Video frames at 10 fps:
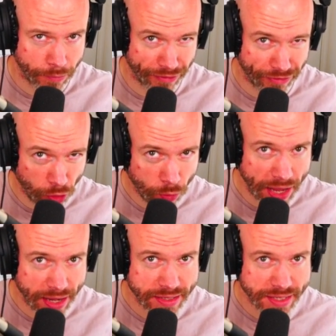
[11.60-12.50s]
Before we
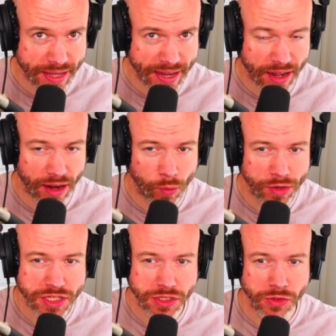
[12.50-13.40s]
get into that, I
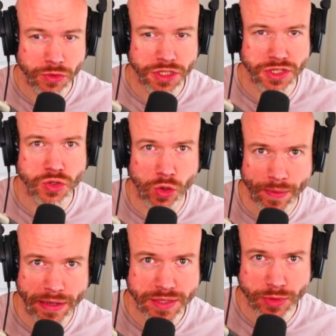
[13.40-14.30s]
want to just talk
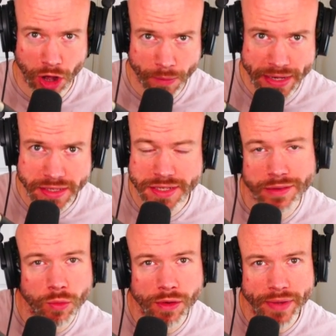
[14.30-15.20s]
about some comments
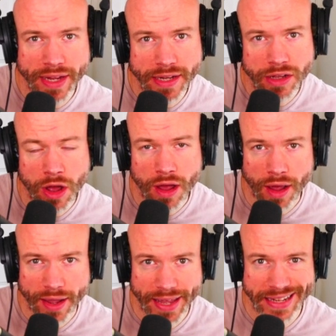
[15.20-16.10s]
that were made
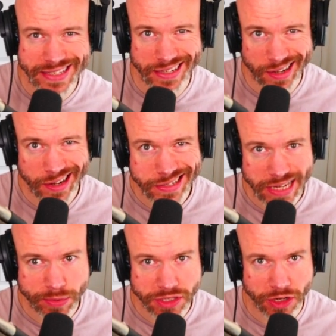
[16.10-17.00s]
against the last
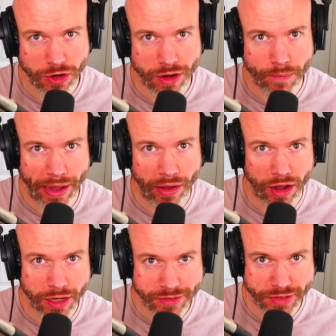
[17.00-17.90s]
episode about
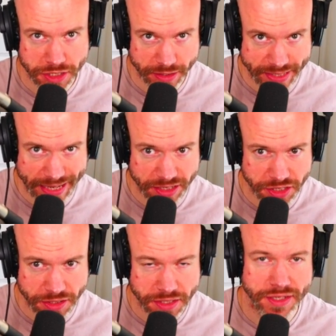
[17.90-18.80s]
artificial
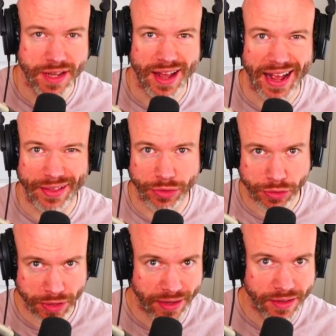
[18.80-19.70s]
intelligence and the
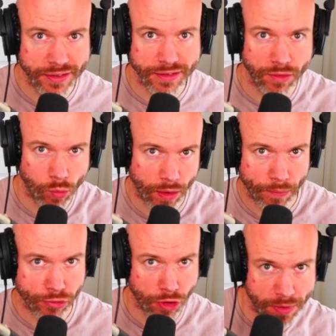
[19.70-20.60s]
things that were
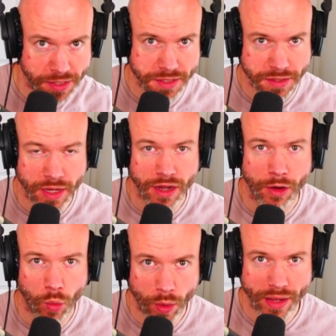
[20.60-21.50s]
promised
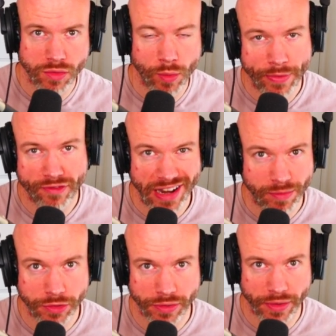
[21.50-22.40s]
with web
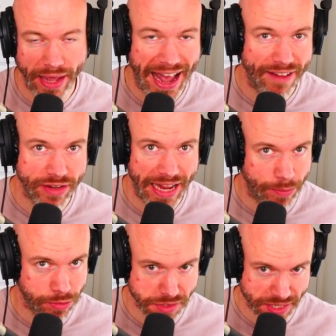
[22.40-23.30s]
development that haven't
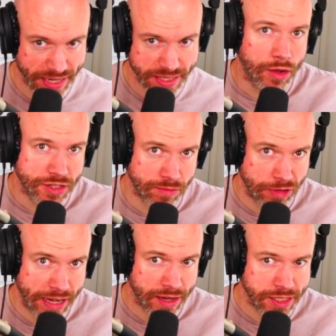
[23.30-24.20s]
happened yet. Some
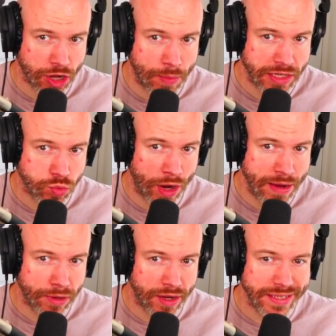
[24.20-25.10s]
really nice comments.
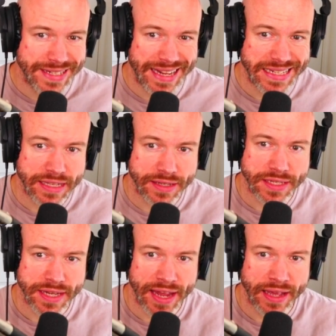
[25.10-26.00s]
Wineblood says that
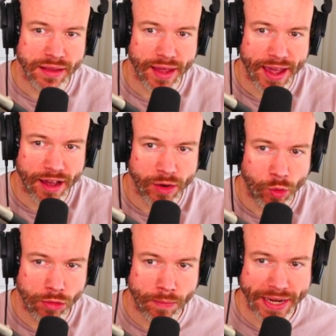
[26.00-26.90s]
saying that A I
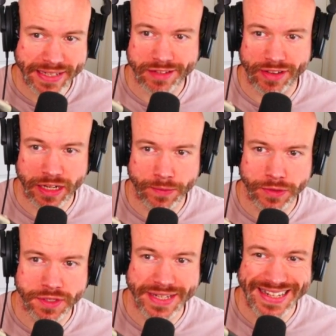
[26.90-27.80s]
will replace
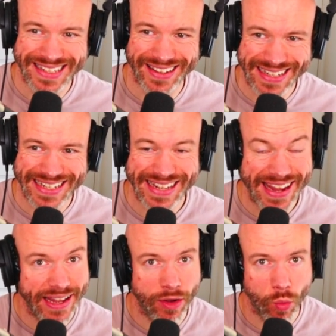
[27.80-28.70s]
developers is like
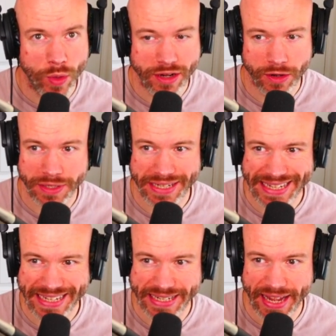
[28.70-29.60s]
saying we don't
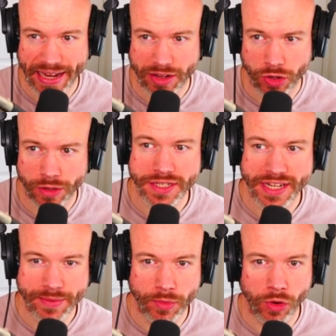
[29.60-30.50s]
need cooks
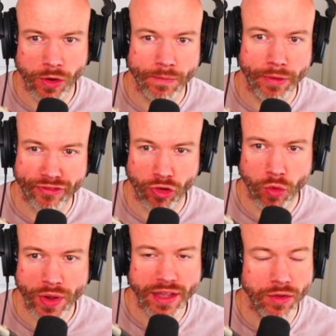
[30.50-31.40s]
anymore
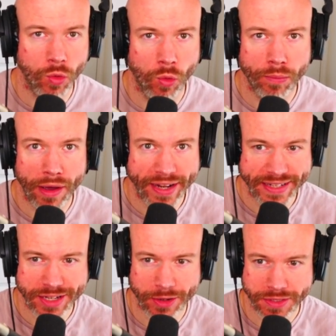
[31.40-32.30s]
before we can all buy
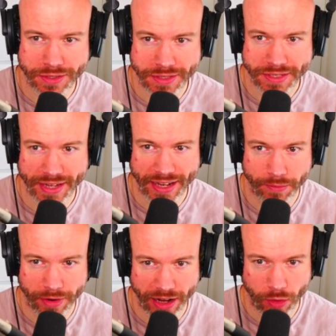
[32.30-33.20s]
toasters and a
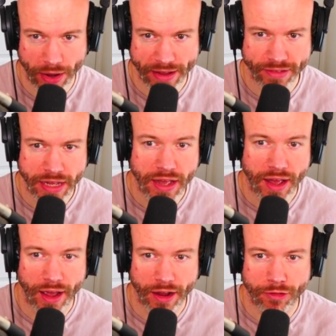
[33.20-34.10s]
microwave.
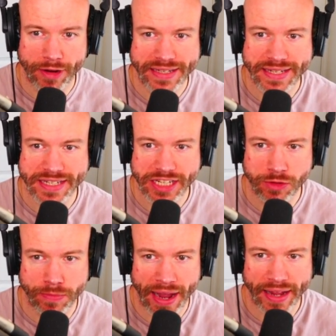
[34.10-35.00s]
Uh, great to see
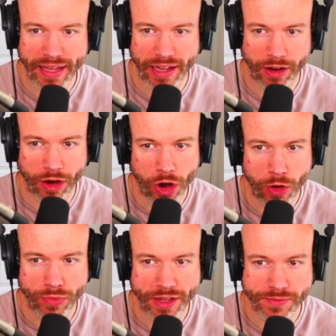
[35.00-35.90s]
you back here.
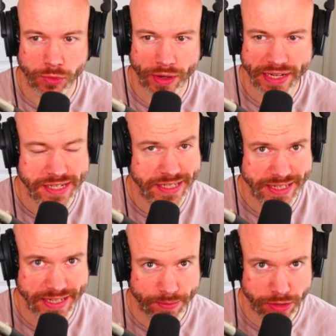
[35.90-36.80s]
Hope there's more H T
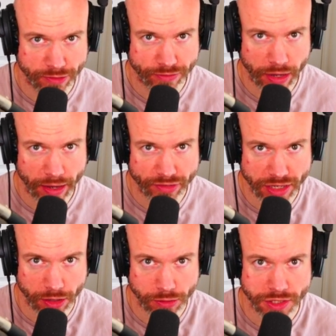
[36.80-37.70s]
C W
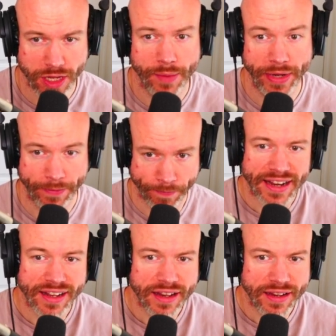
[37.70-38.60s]
videos coming.
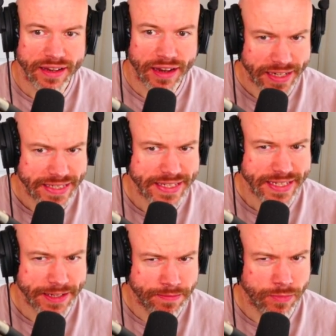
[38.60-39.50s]

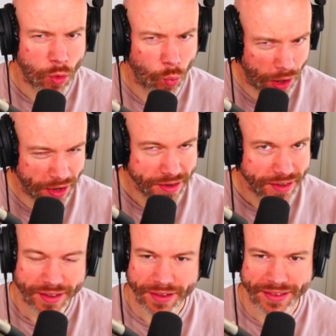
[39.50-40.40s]
Adalysium one,
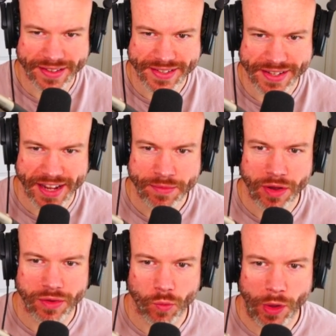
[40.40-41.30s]
I think that's the name.
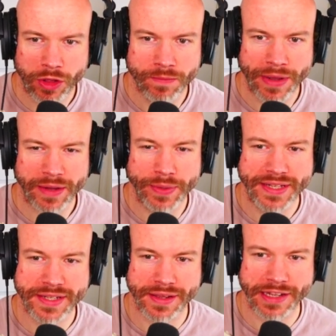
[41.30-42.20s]
Welcome back,
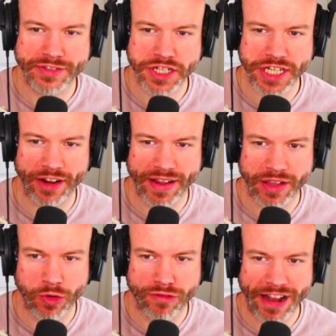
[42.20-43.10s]
Peter. Thanks for sharing
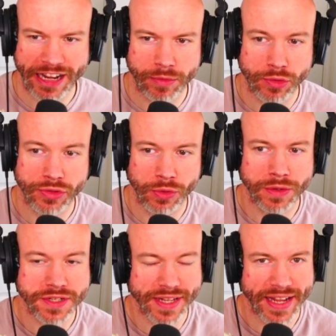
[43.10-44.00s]
your valuable
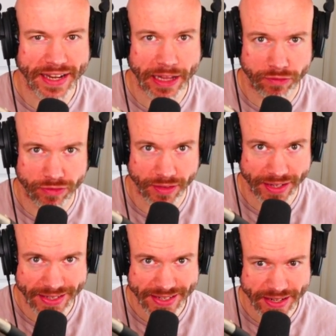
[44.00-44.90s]
thoughts and helpful
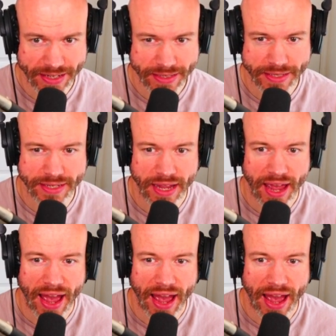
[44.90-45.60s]
insights.